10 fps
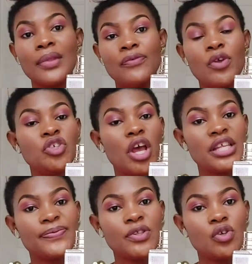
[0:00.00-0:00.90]
If you enjoyed
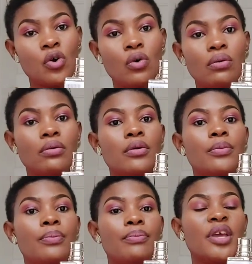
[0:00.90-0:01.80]
this video,
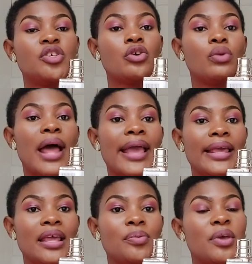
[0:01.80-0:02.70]
make sure you like
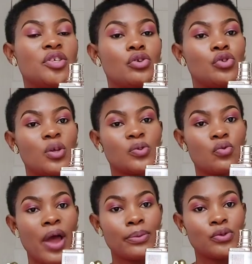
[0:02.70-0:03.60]
it. Make sure you
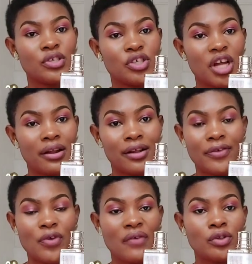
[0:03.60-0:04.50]
subscribe to this channel
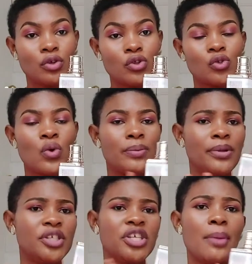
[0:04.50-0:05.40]
if you haven't done so. And
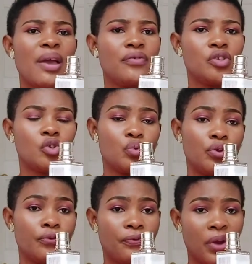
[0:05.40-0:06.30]
please share my videos with
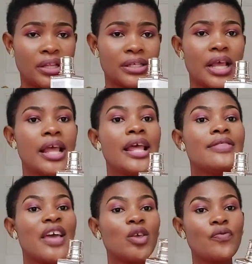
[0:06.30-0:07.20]
your friends.
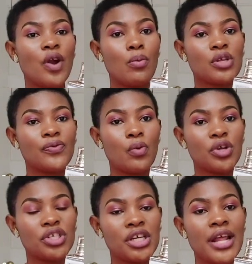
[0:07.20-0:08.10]
Thank you very much for
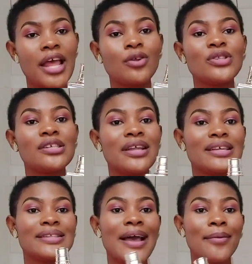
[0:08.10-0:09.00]
watching. And until
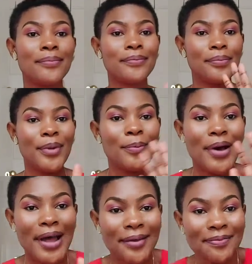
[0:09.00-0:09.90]
next time,
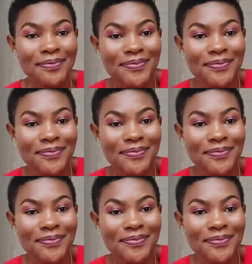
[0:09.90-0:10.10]
bye-bye.